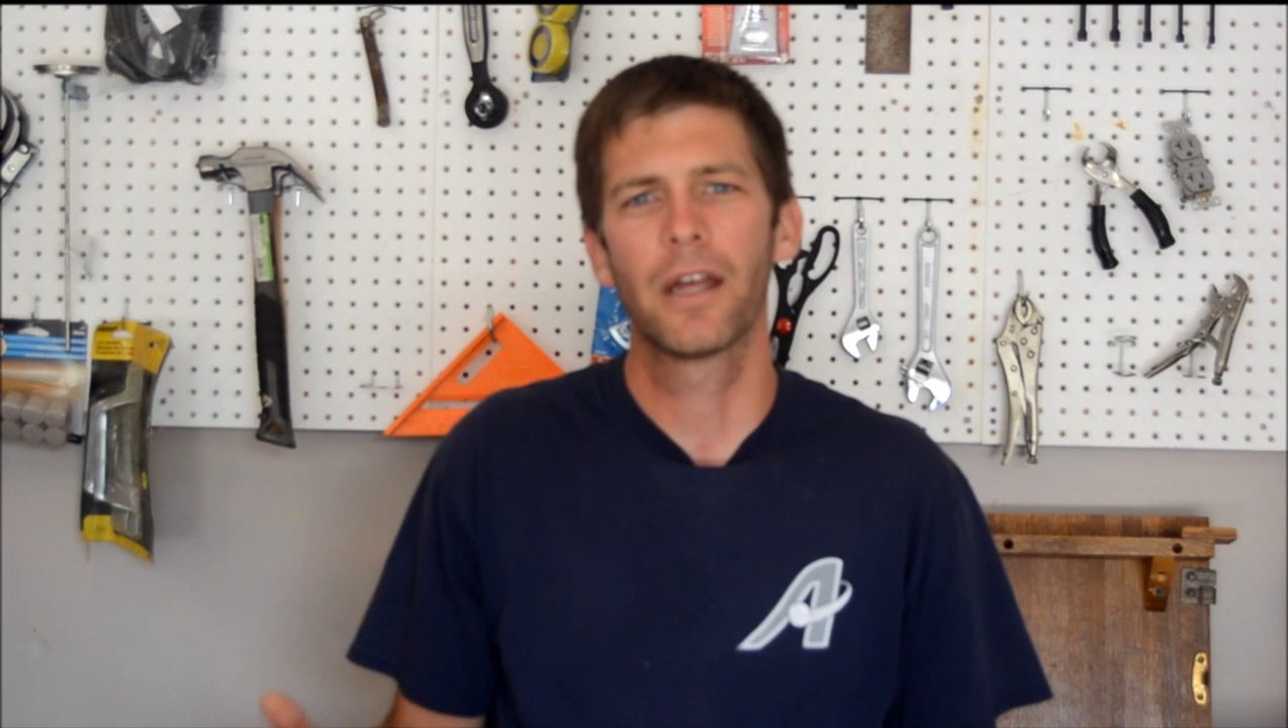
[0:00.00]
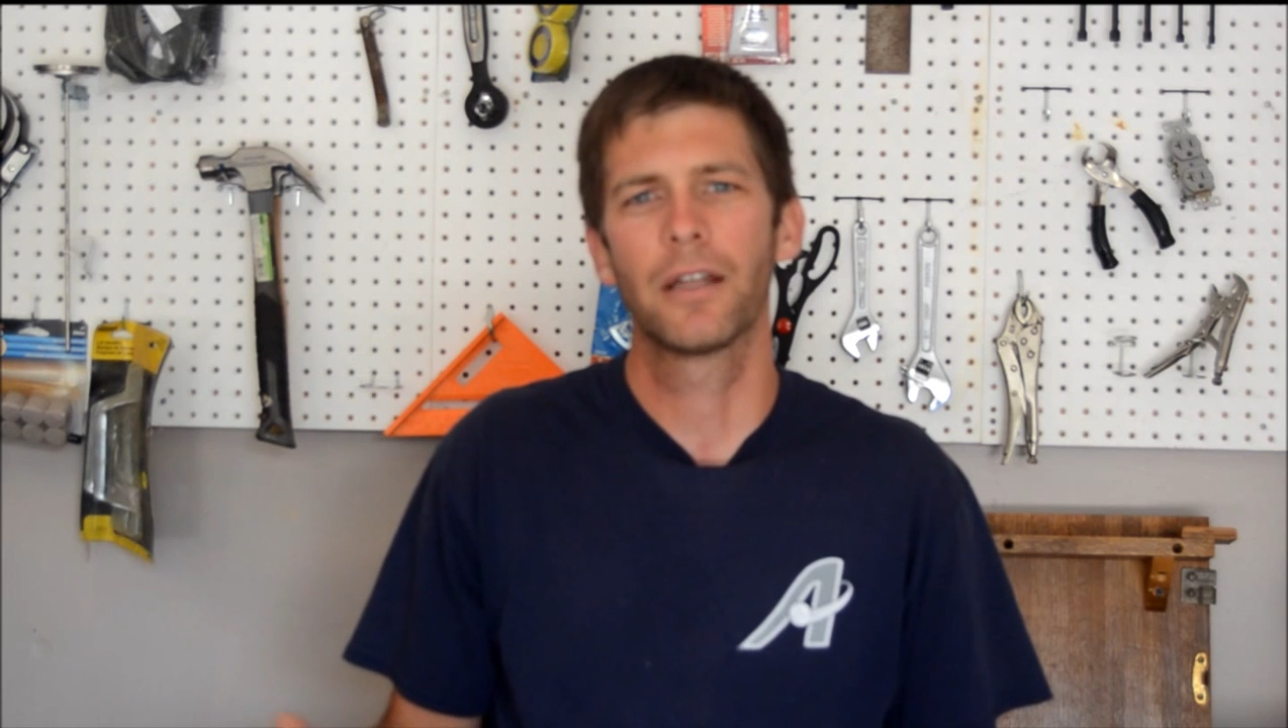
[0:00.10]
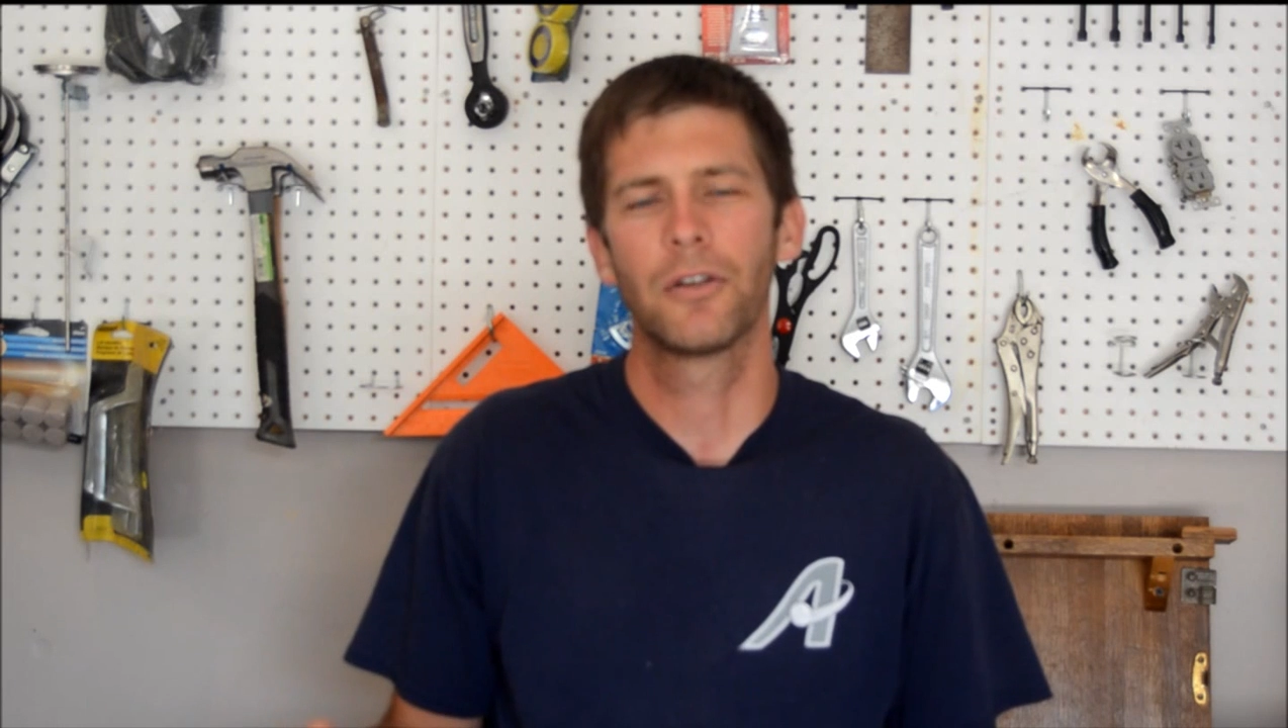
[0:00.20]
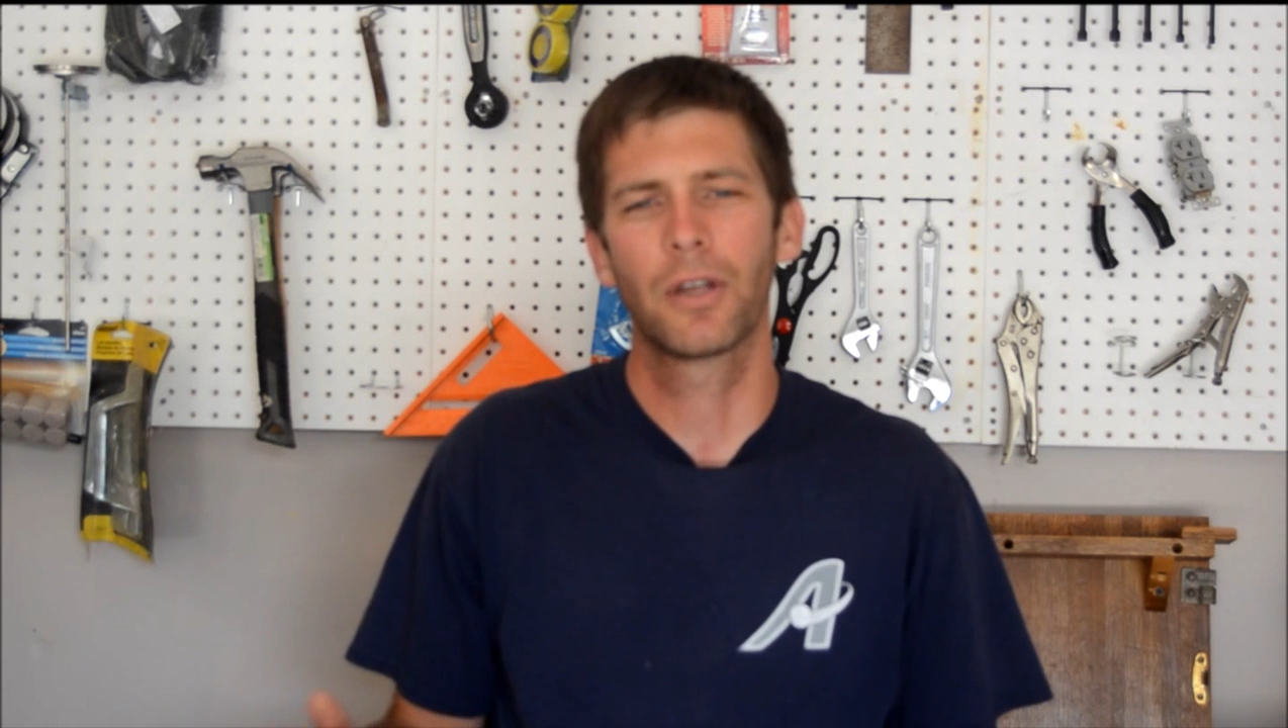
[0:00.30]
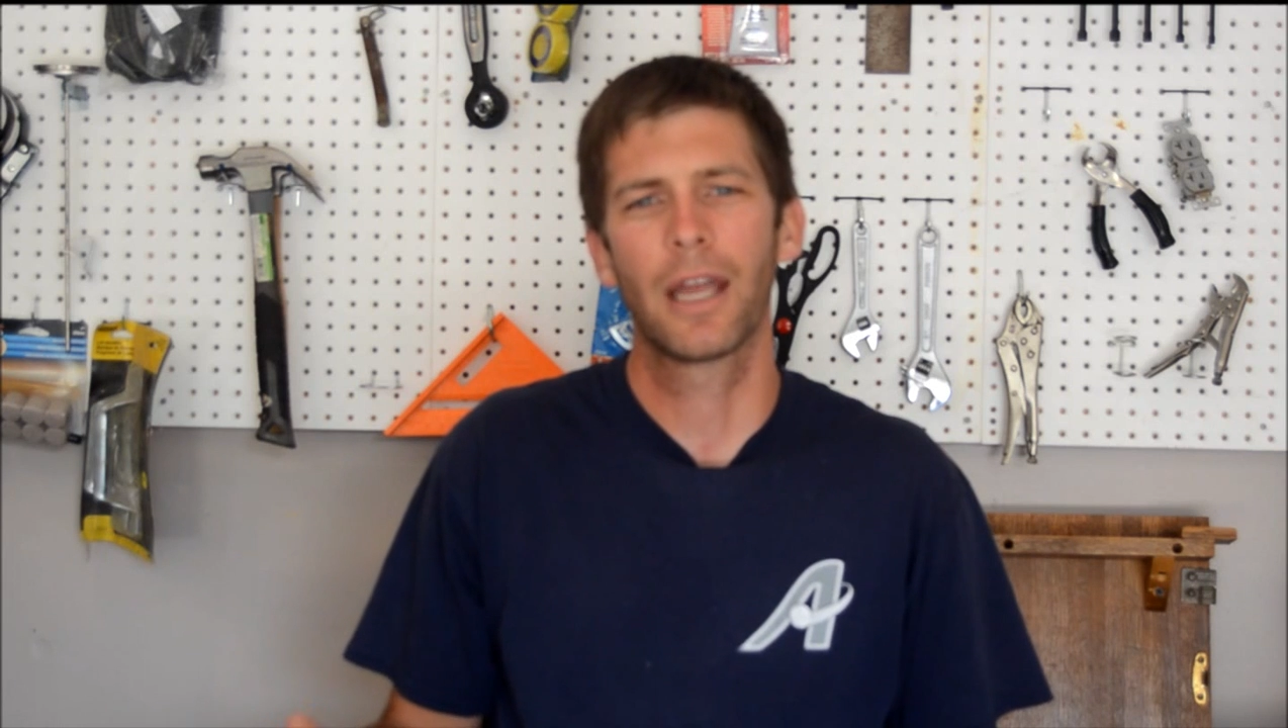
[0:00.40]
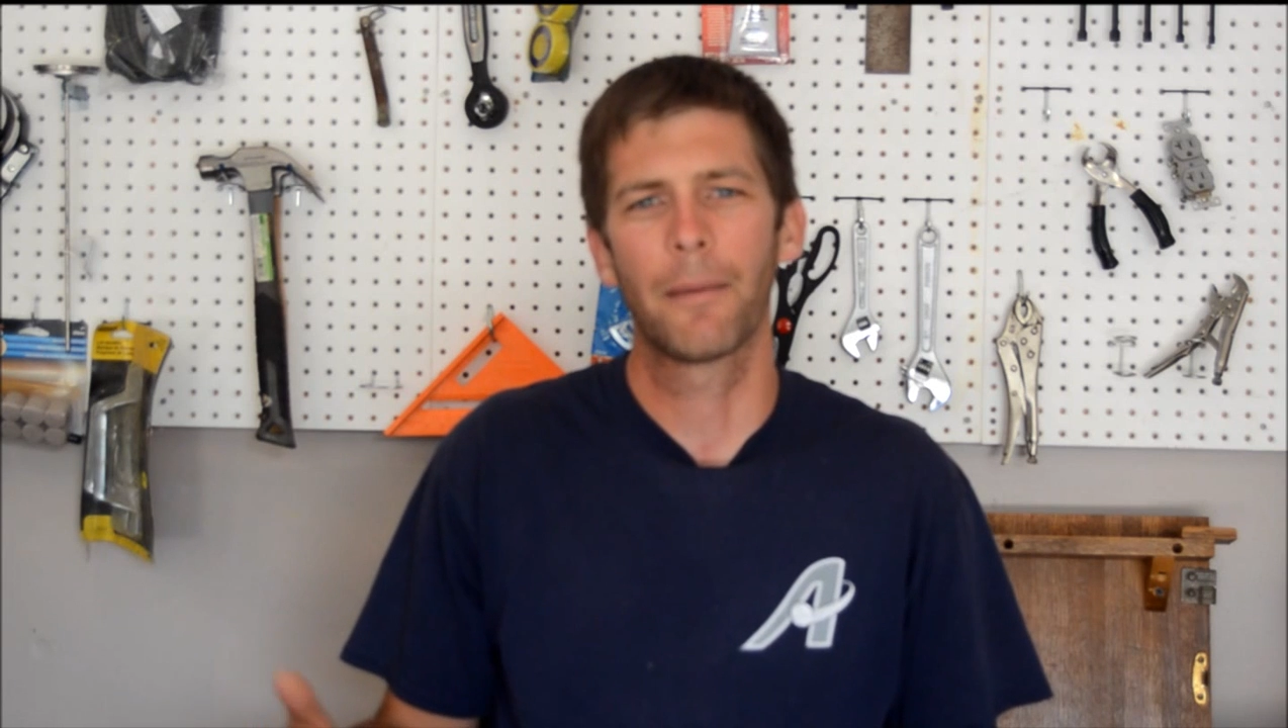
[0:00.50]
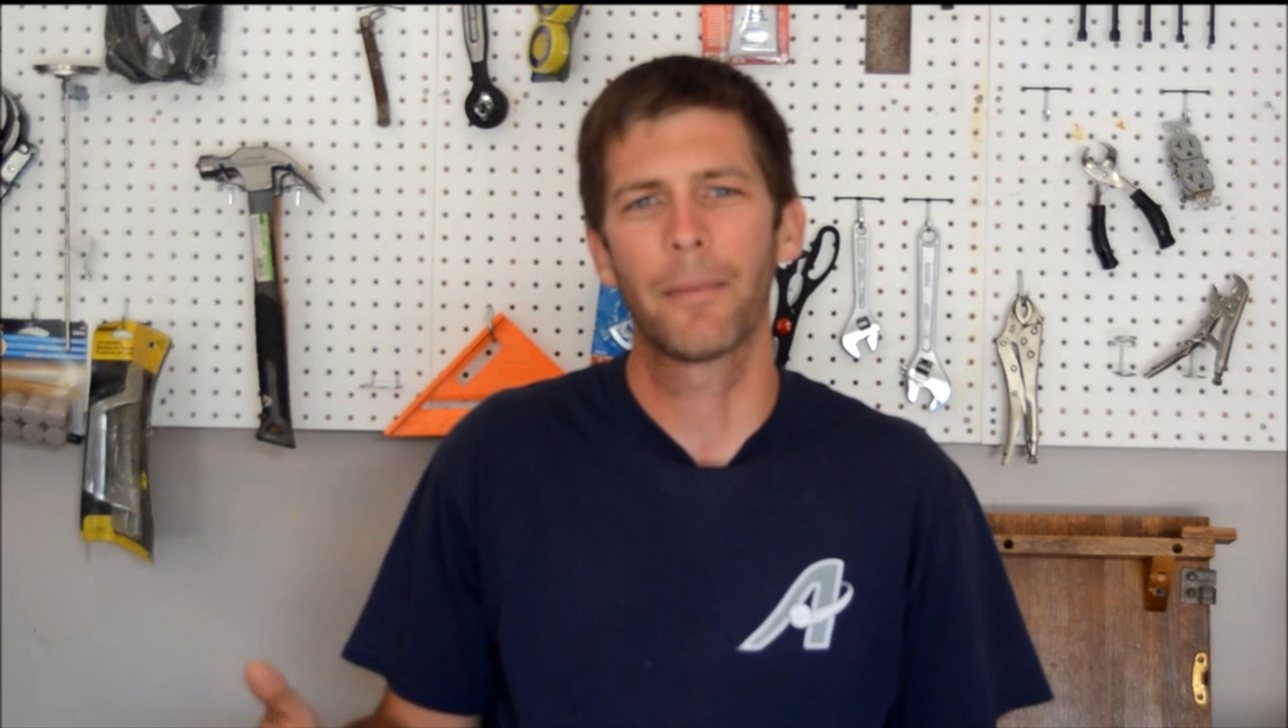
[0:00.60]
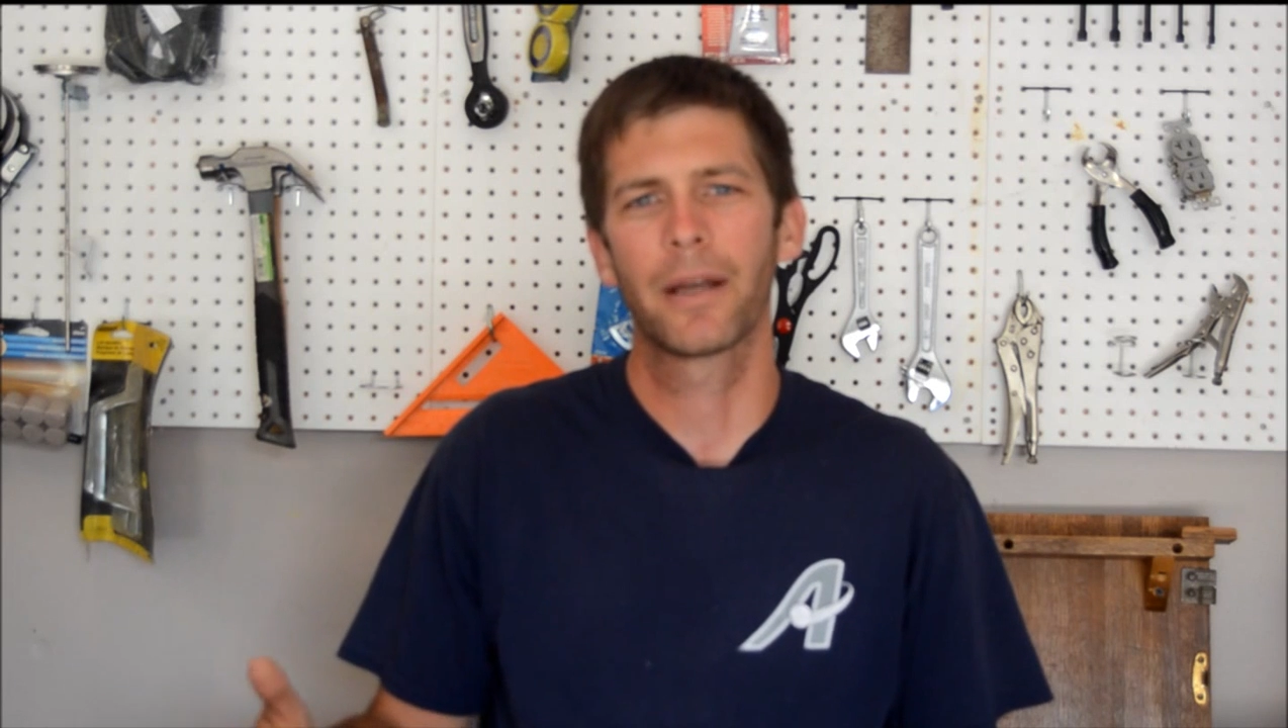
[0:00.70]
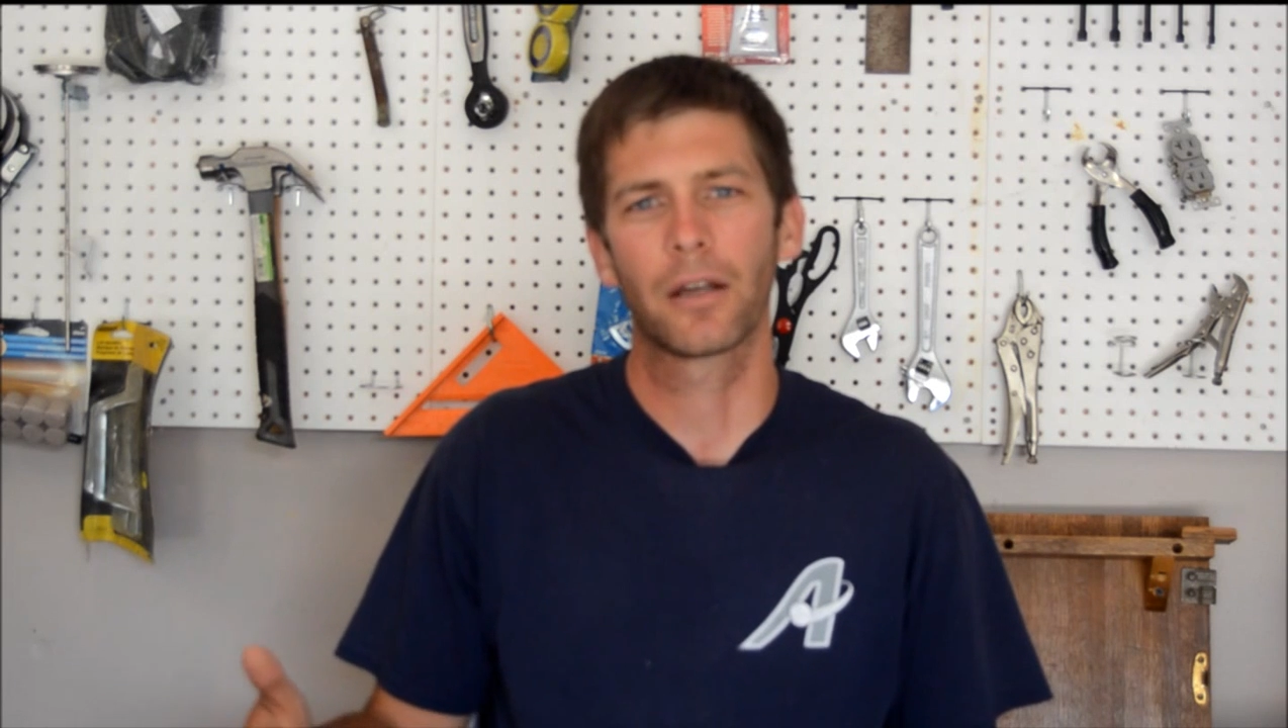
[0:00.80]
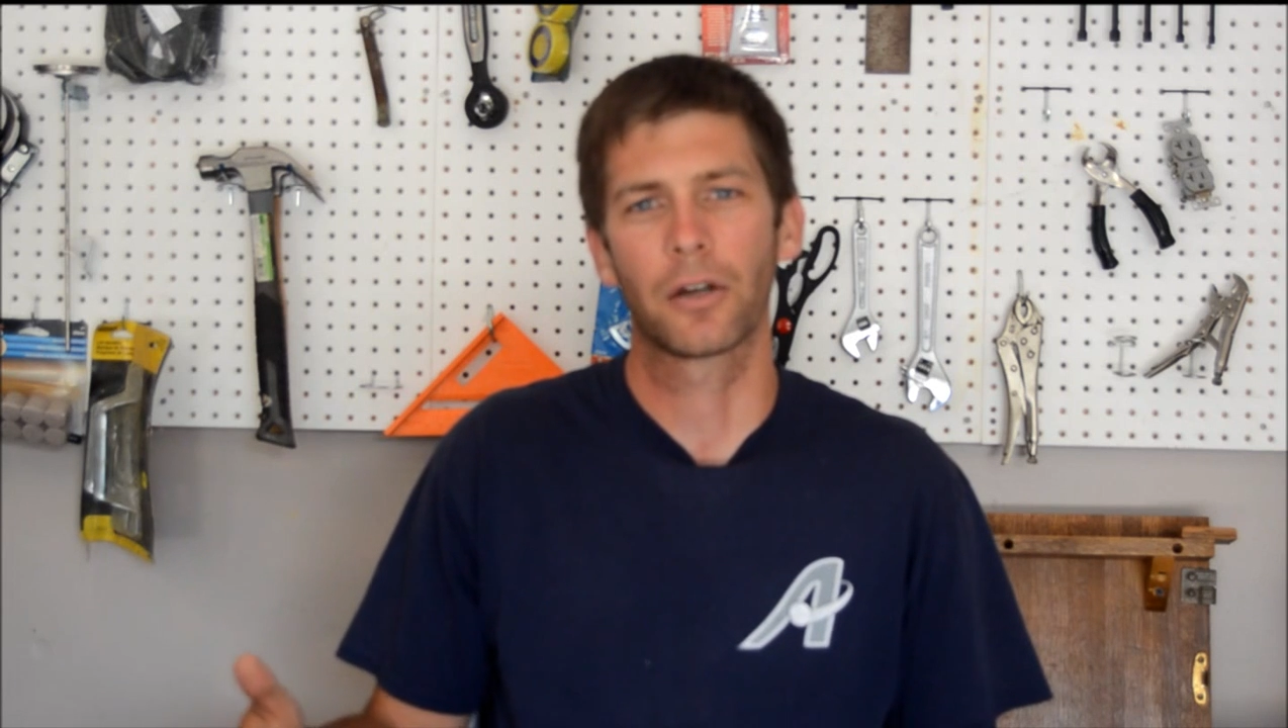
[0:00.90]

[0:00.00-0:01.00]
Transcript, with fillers: that you can't make